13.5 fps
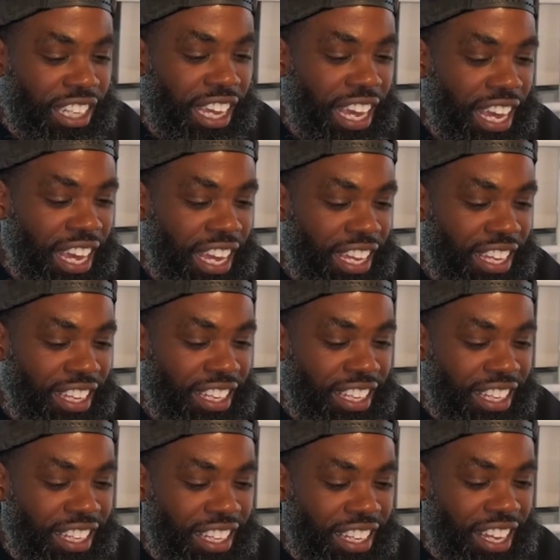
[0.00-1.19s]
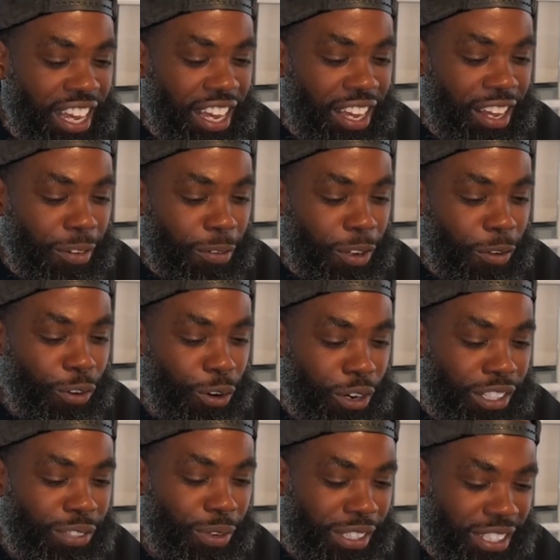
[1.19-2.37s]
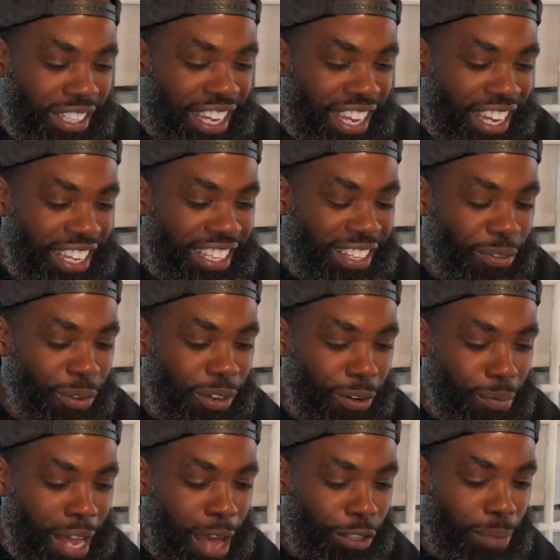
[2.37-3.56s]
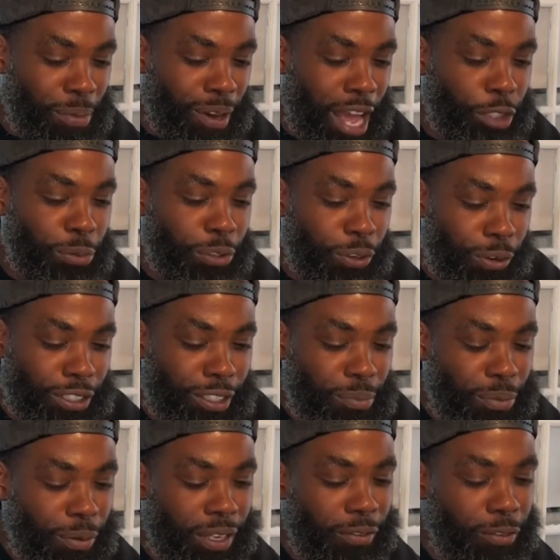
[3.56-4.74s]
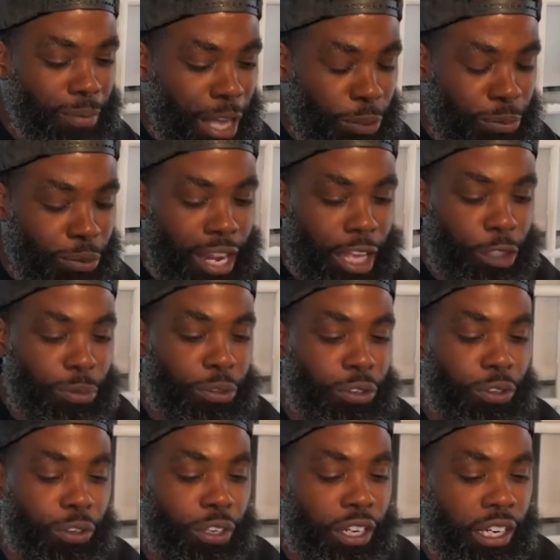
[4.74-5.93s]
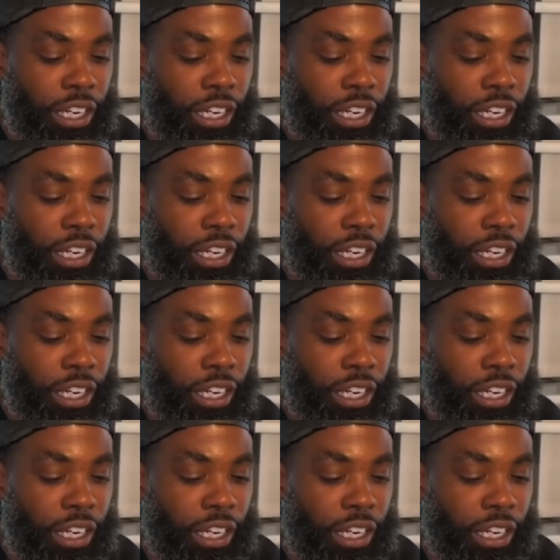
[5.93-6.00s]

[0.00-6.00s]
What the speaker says: And of course, once again, we are about entrepreneurship, but from entrepreneur to entrepreneur,